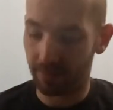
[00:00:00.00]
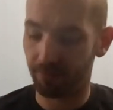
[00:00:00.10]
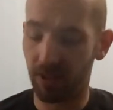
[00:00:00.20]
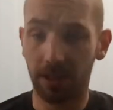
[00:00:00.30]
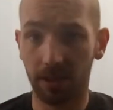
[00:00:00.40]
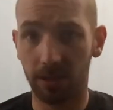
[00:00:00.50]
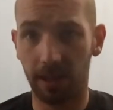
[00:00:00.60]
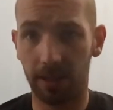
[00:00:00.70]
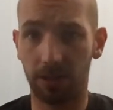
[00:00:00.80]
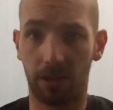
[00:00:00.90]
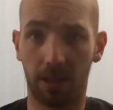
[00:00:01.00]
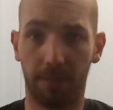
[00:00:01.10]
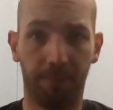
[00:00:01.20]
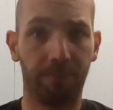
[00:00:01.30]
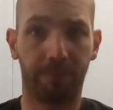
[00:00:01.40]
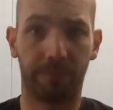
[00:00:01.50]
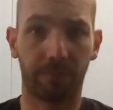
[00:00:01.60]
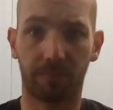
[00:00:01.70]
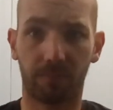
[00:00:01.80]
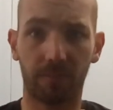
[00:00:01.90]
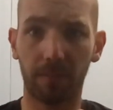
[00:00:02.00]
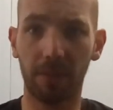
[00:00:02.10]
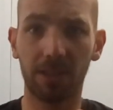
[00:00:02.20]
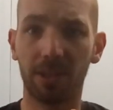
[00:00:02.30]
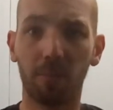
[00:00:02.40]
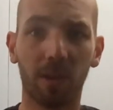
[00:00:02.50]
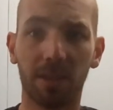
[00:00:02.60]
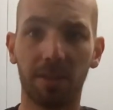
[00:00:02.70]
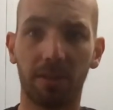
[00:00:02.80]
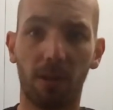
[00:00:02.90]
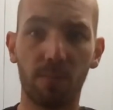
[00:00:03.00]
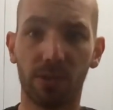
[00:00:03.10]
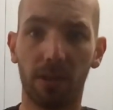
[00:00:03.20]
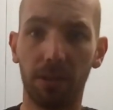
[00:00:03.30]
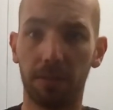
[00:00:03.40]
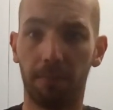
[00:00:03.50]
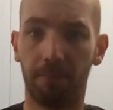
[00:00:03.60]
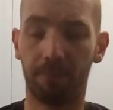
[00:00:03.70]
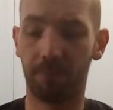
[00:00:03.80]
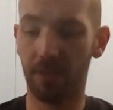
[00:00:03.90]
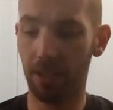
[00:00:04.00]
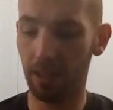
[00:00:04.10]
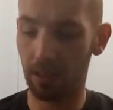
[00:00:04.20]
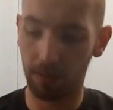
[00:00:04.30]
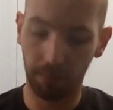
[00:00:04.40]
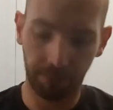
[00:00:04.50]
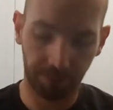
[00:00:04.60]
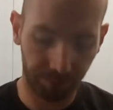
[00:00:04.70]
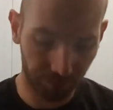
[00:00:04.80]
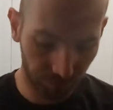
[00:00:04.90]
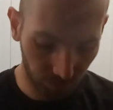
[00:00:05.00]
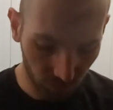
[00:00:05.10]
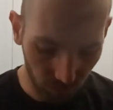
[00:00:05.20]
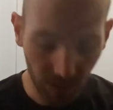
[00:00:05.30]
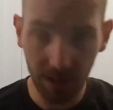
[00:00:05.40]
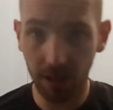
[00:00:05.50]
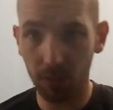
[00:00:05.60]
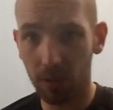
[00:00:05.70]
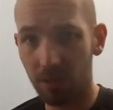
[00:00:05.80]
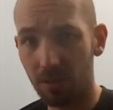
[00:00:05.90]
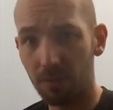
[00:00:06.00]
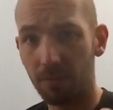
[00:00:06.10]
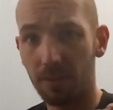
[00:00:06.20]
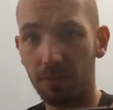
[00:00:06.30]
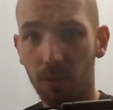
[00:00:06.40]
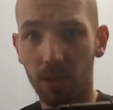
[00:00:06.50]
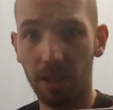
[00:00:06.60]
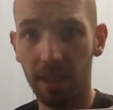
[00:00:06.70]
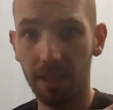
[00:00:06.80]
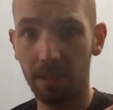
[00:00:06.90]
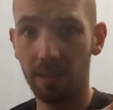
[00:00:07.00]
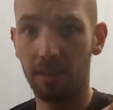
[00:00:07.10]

These things are similar as GoPros. Um, this one is a 4K.